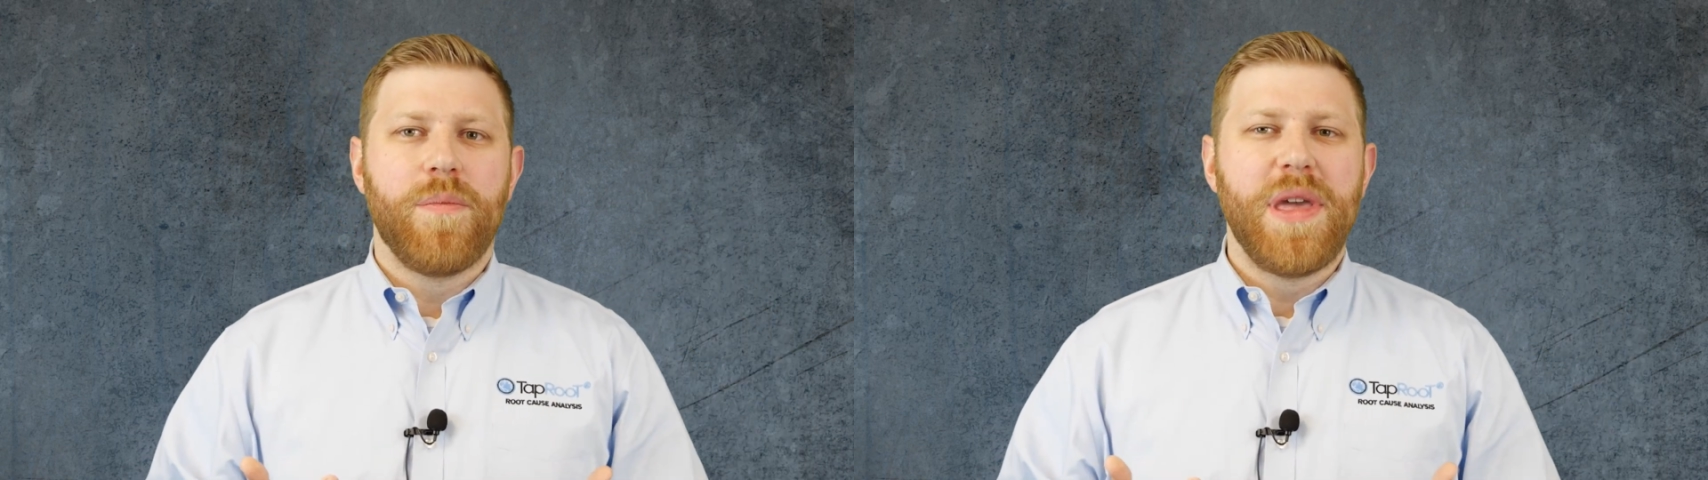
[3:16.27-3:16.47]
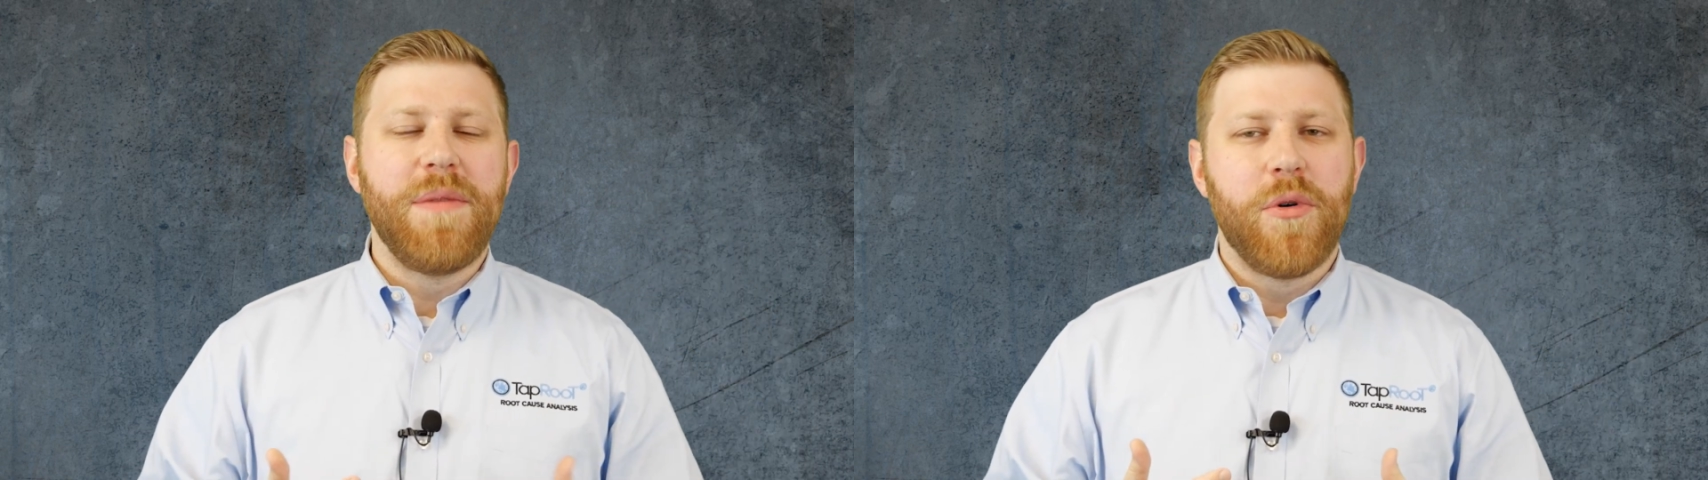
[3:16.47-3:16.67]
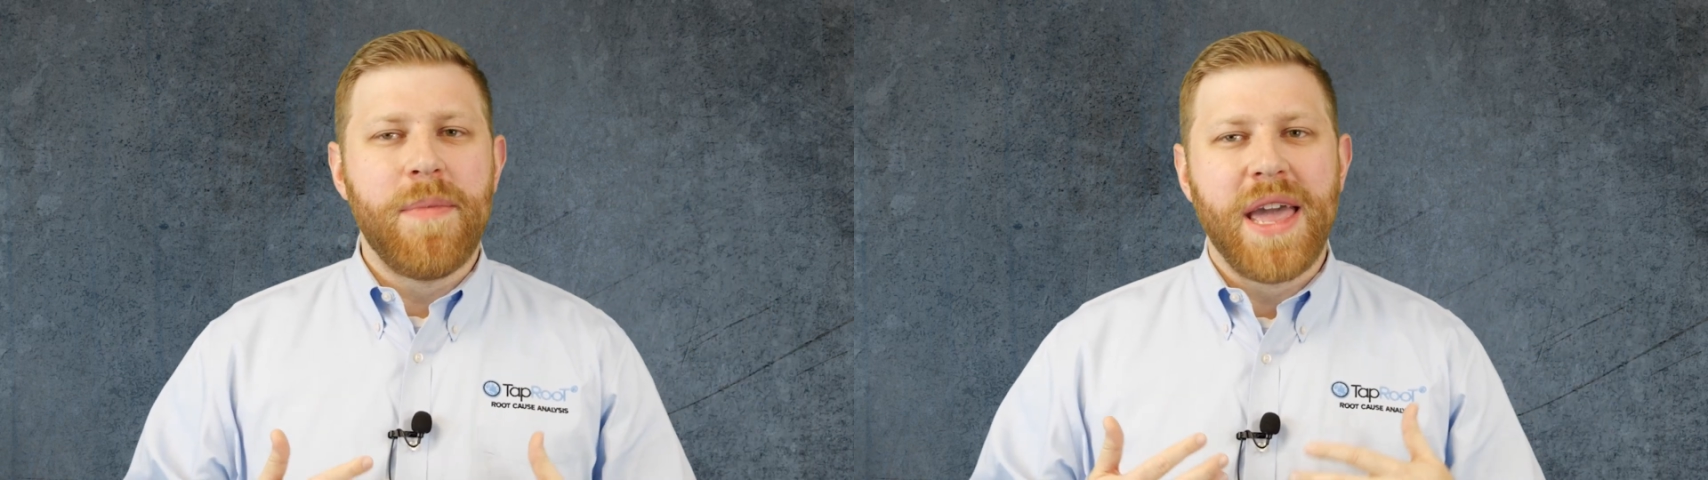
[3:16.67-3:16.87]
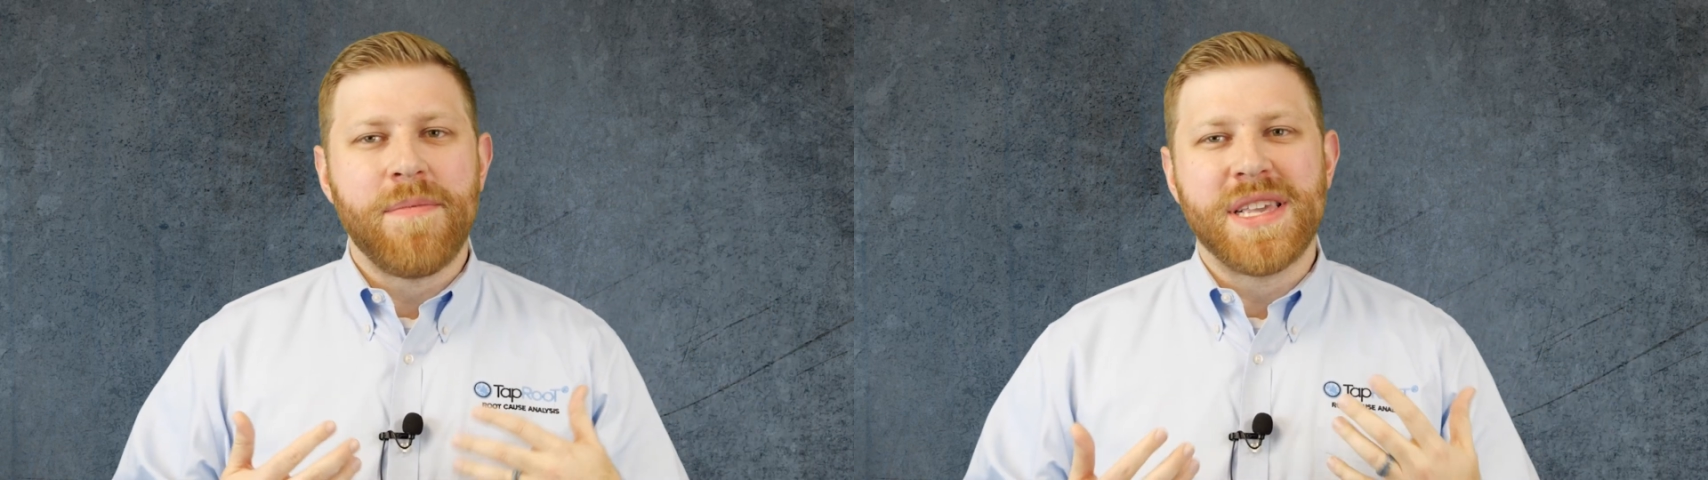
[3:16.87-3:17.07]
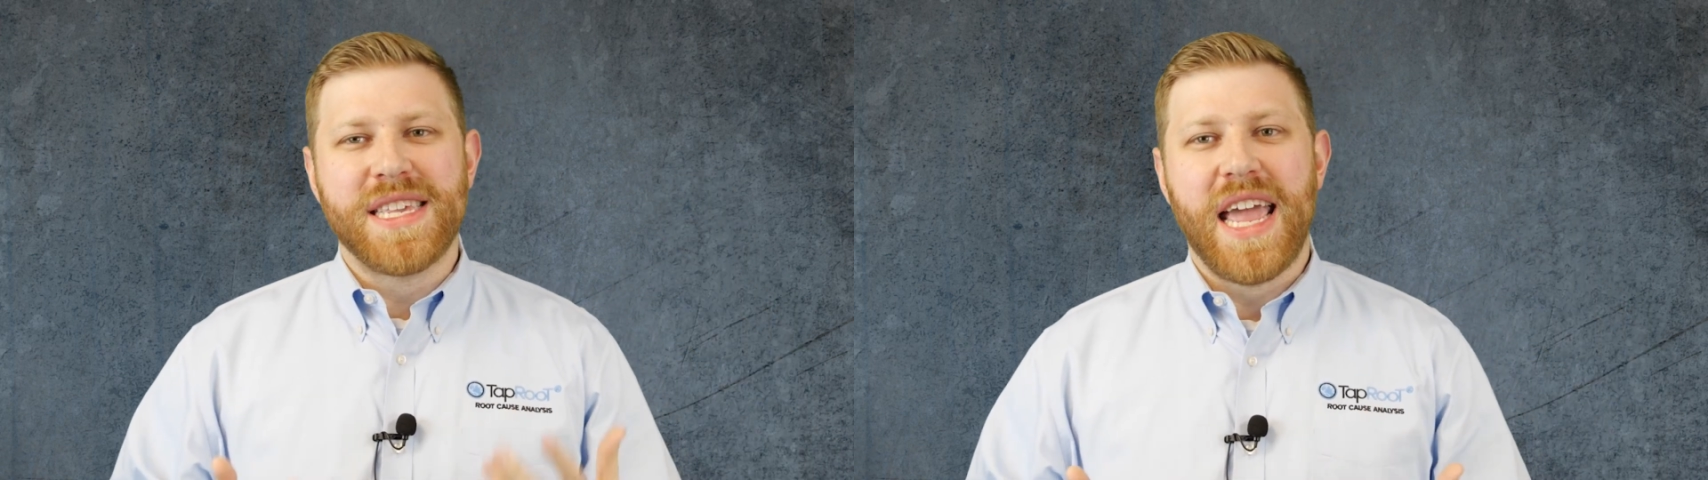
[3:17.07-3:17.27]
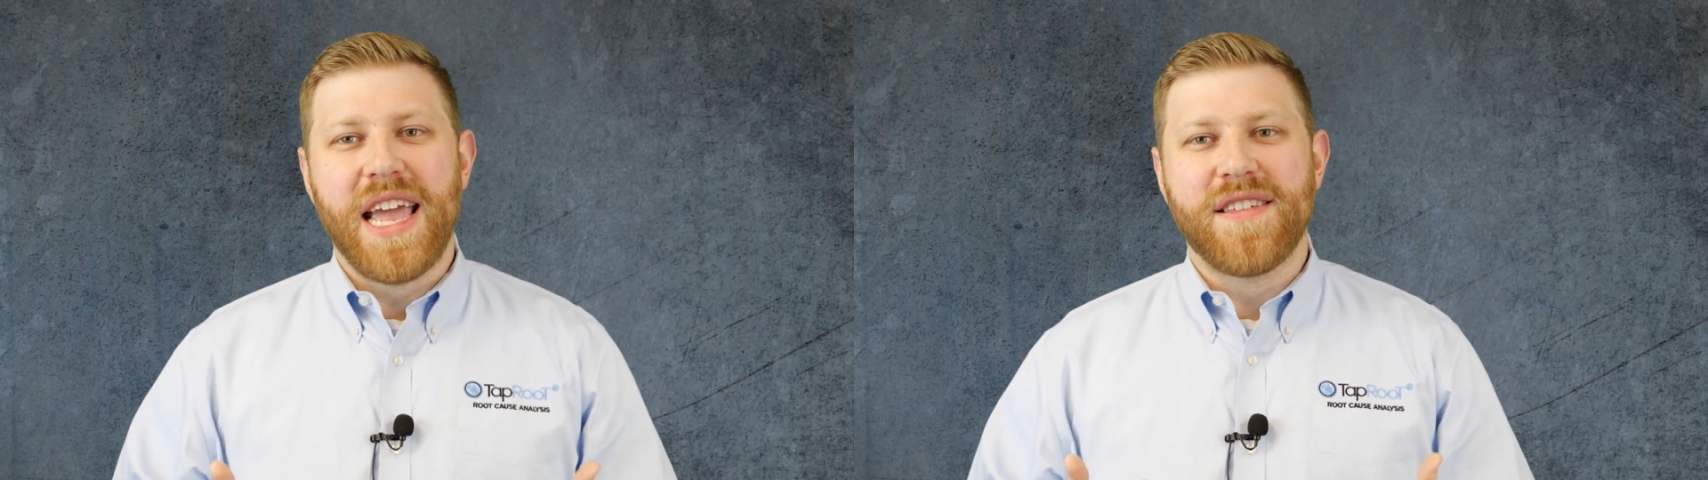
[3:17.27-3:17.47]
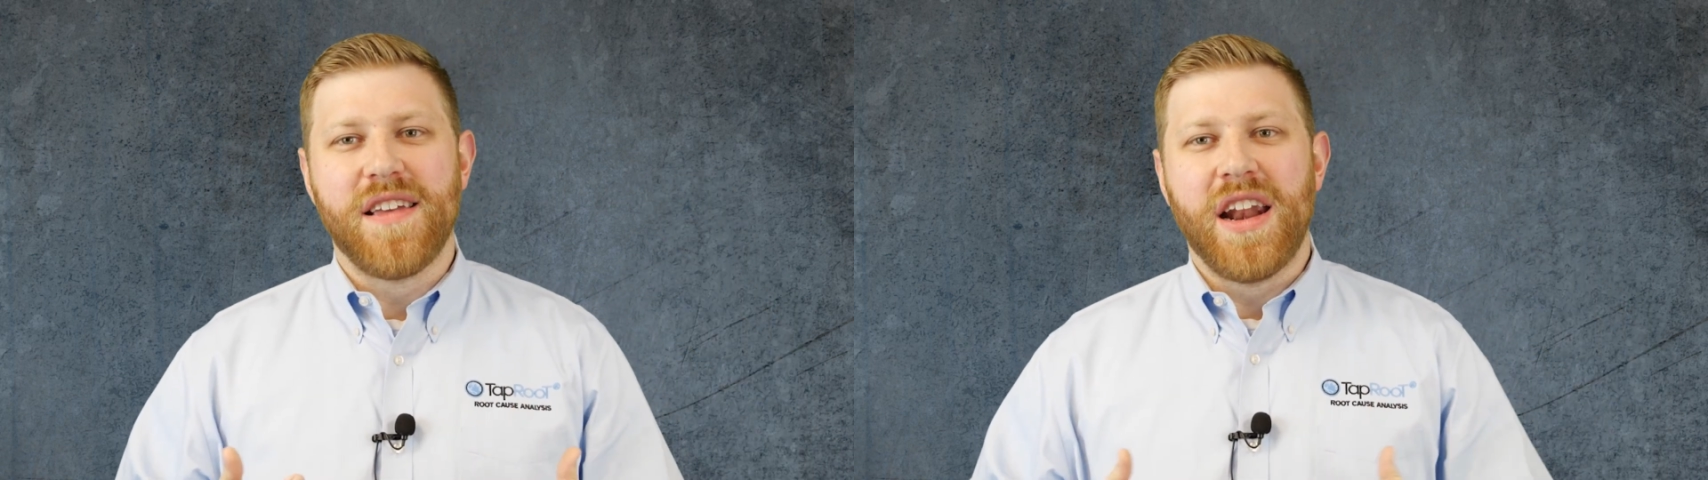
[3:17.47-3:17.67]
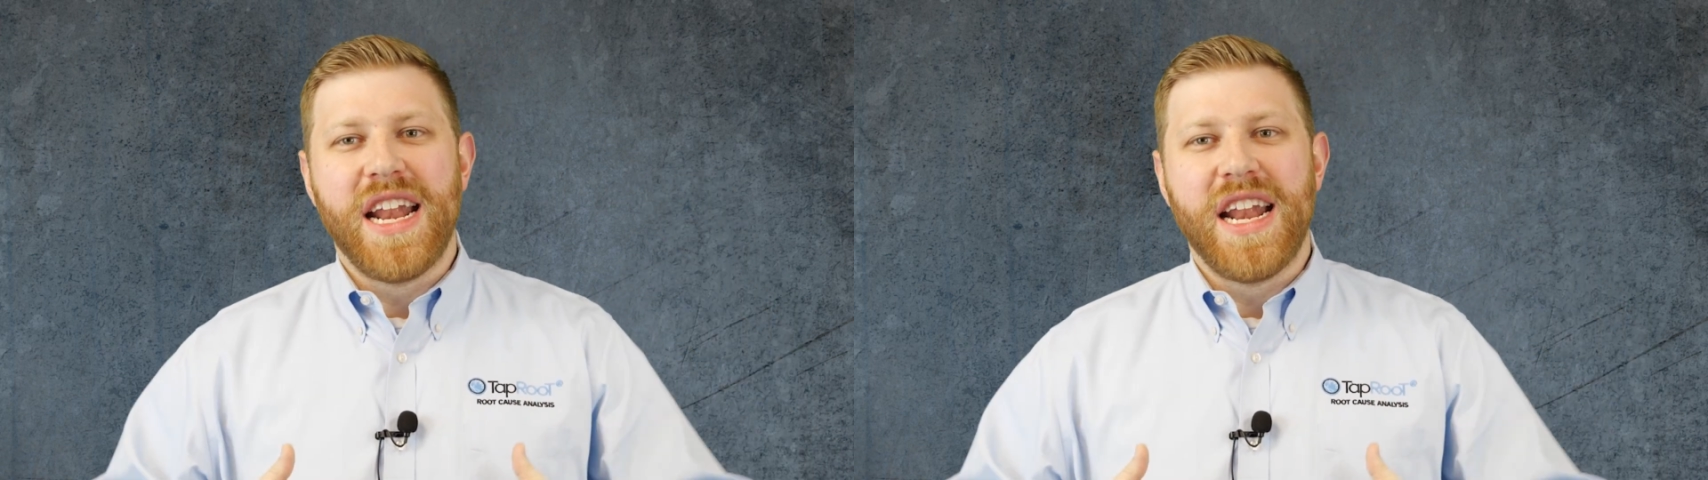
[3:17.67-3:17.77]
people make mistakes on